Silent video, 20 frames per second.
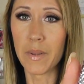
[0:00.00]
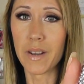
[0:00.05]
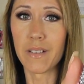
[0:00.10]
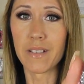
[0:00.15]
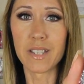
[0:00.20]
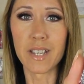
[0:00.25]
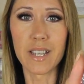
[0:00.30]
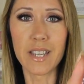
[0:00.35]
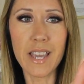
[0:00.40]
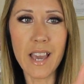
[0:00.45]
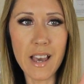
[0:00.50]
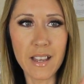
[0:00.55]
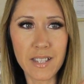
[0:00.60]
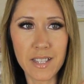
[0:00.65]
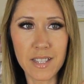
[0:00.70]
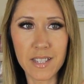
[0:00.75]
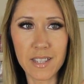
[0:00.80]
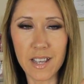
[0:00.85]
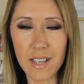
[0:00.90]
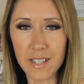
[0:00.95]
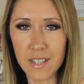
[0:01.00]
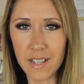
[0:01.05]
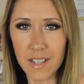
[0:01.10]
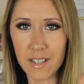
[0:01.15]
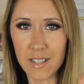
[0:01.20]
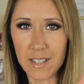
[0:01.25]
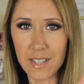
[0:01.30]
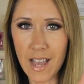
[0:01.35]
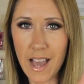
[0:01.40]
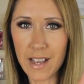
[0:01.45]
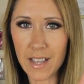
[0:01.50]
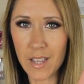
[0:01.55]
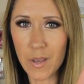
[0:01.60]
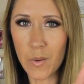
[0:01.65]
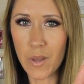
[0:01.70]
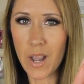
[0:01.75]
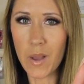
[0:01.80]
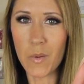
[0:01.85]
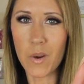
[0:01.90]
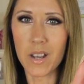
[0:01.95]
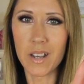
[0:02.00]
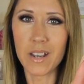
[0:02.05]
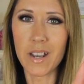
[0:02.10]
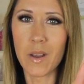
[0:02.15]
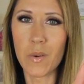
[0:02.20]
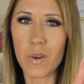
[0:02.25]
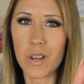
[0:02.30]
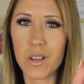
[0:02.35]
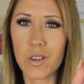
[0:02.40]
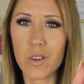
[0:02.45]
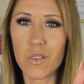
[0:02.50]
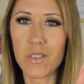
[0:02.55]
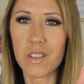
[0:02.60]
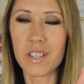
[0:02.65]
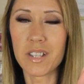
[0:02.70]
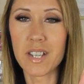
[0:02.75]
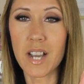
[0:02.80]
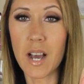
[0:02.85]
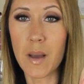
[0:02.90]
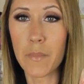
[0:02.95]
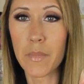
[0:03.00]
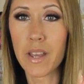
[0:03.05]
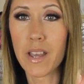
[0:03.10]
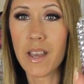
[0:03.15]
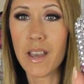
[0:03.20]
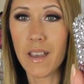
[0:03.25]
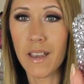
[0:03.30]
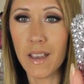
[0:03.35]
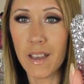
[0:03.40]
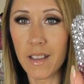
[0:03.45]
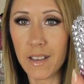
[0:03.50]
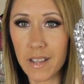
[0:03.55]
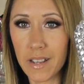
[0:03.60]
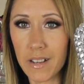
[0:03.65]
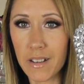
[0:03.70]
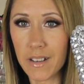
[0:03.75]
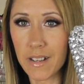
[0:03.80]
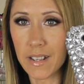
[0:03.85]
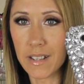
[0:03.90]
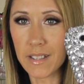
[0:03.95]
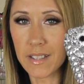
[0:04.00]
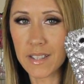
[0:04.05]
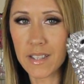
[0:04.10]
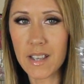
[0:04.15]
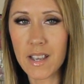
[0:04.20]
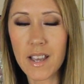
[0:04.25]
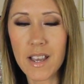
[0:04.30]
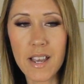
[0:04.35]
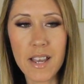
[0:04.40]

And I was like, yes, that's exactly what I wanted. I wanted over the top and here it is.